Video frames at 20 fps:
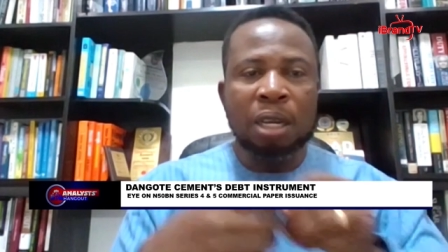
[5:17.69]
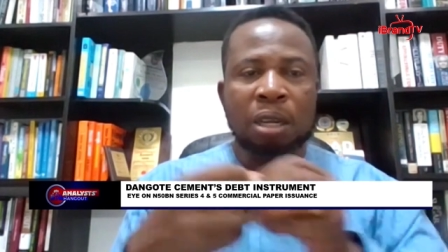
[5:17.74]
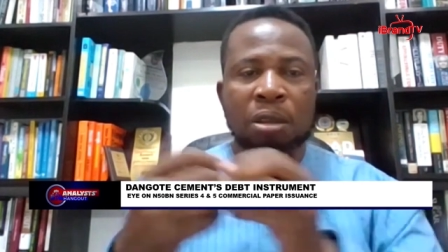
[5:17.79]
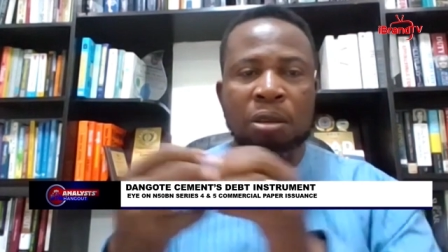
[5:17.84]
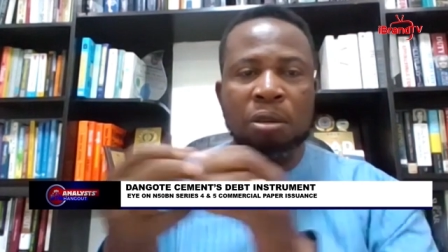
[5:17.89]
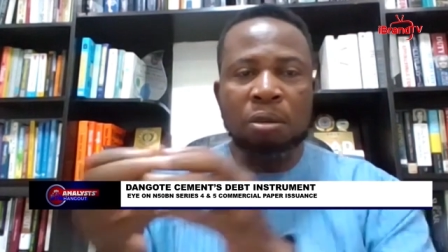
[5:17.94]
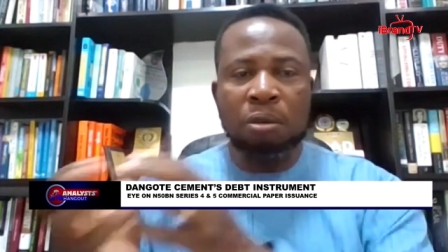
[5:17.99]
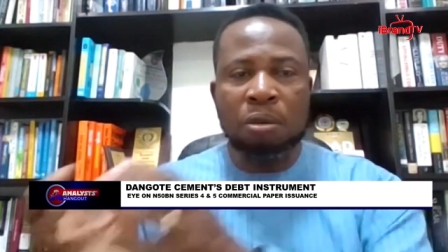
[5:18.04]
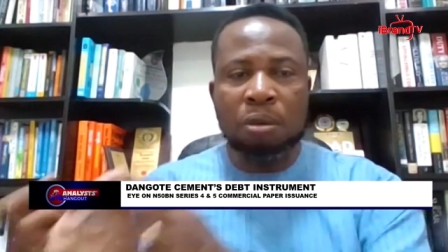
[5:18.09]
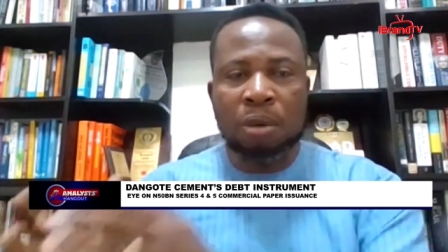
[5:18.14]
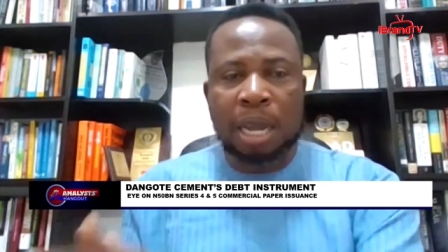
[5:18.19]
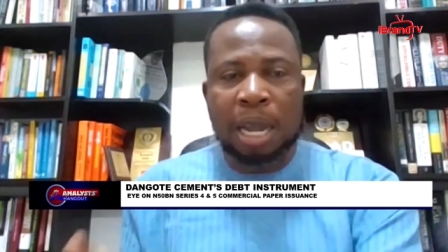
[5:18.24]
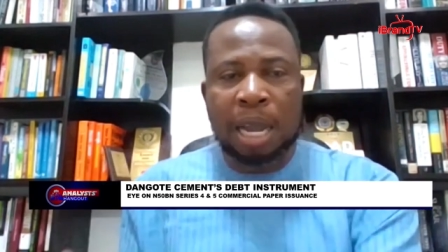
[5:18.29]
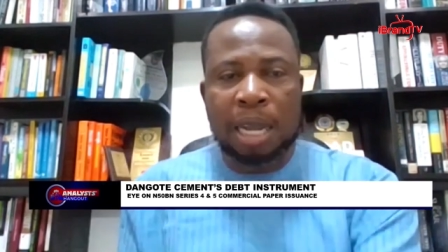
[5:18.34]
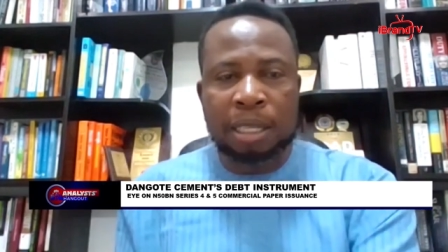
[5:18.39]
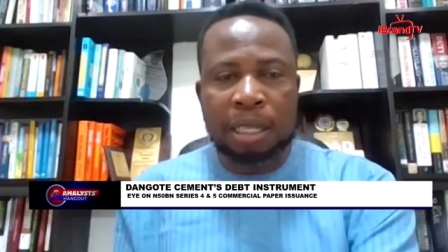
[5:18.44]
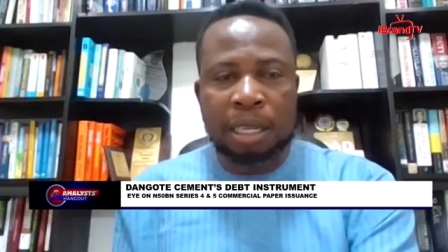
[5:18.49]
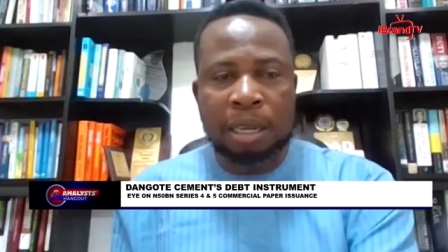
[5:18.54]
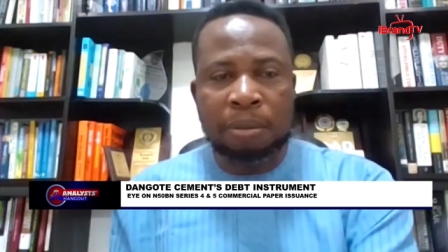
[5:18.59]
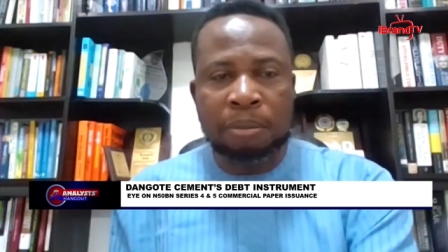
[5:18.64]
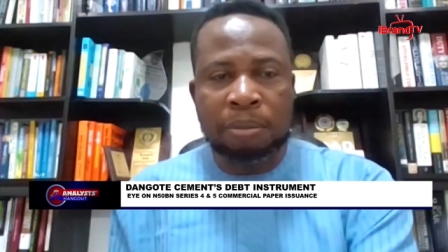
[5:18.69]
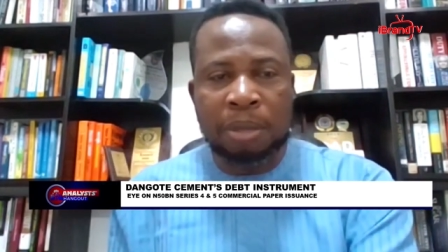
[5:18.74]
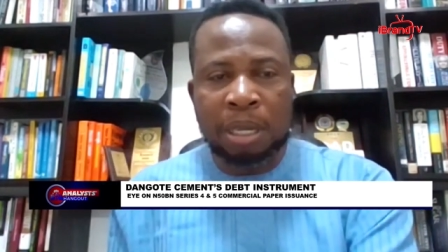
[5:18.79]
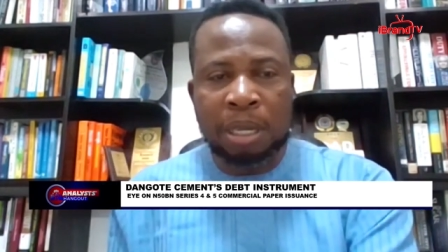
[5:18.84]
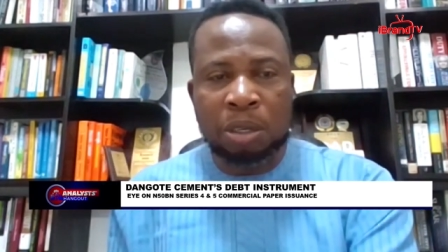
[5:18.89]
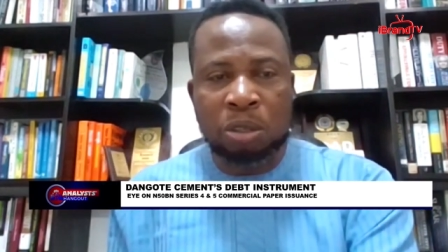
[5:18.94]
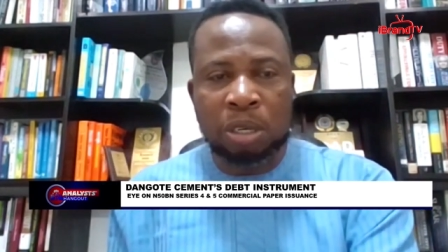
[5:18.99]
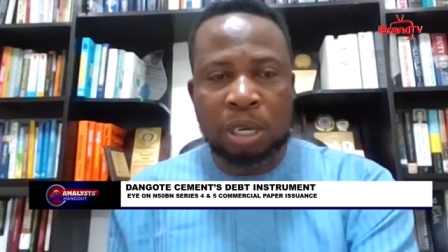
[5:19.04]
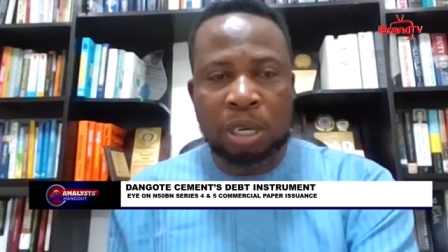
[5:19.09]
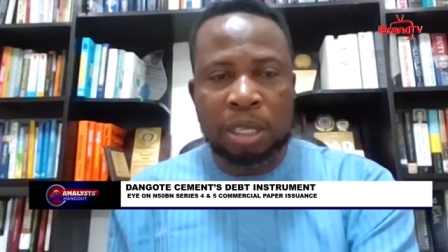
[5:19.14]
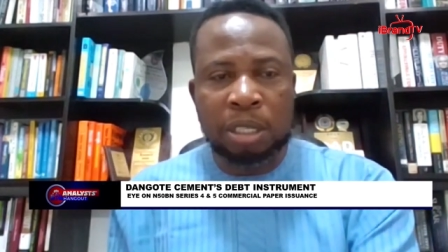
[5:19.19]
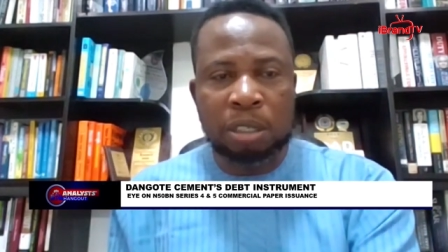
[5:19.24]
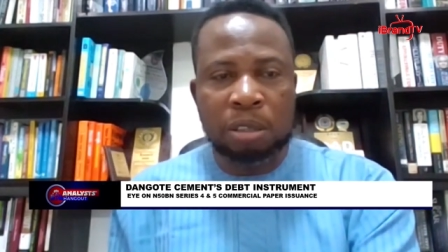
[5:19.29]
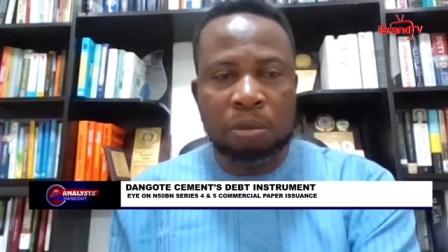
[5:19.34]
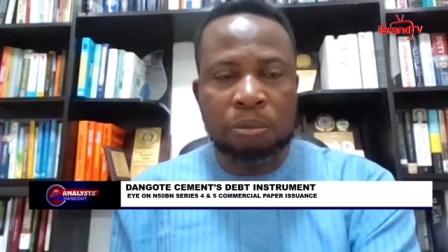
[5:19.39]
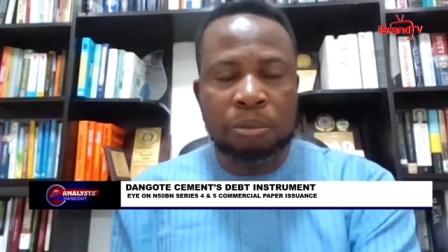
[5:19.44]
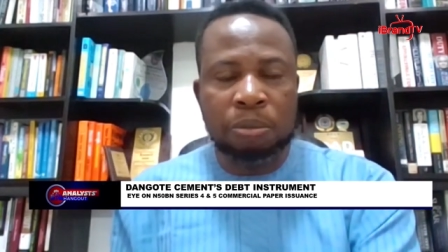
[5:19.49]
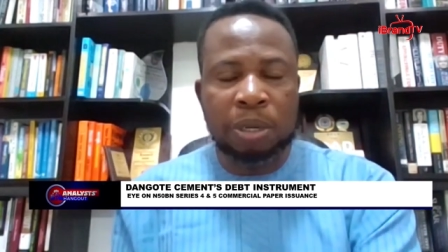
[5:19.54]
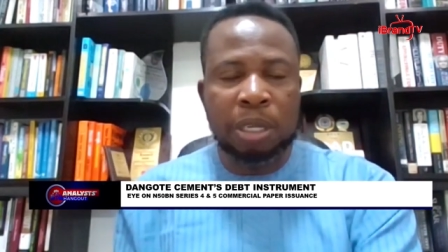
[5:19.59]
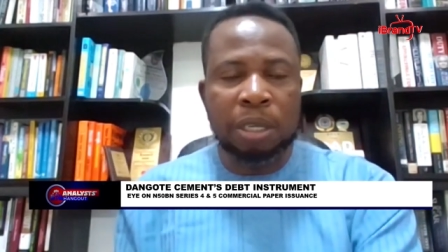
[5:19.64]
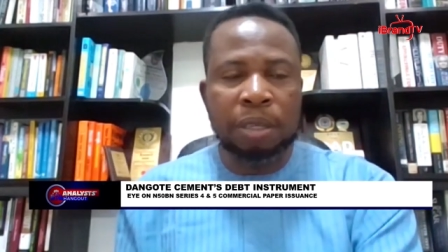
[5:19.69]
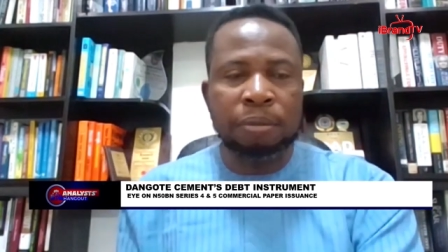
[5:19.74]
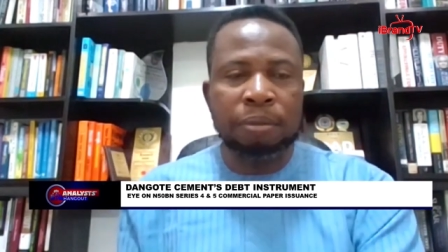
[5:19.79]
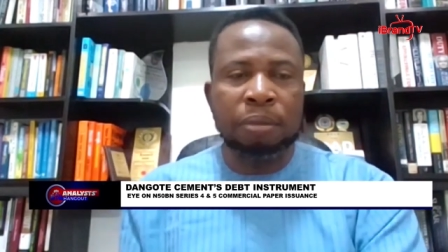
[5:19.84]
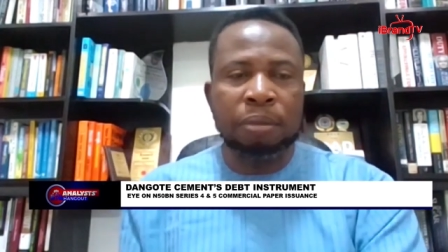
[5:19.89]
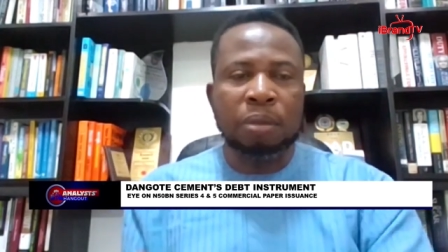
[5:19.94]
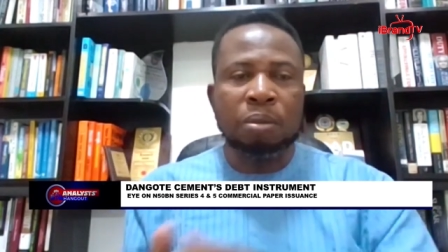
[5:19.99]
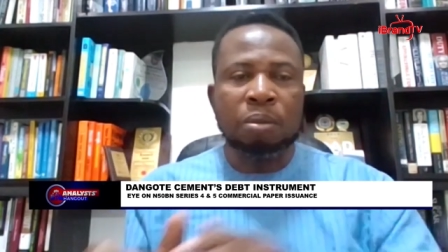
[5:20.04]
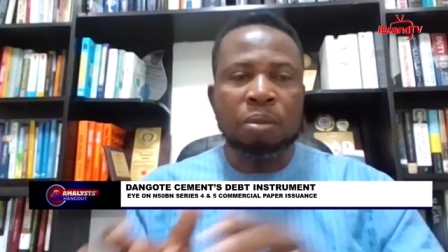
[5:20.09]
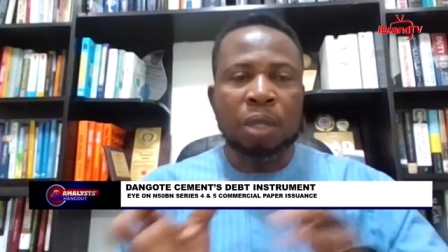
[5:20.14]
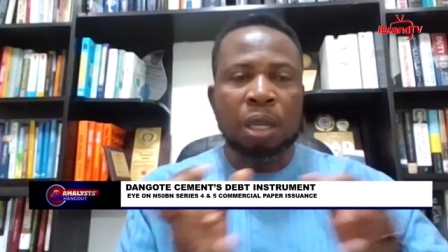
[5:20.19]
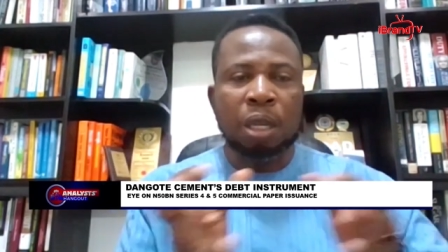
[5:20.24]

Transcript: Right. You look at the treasury,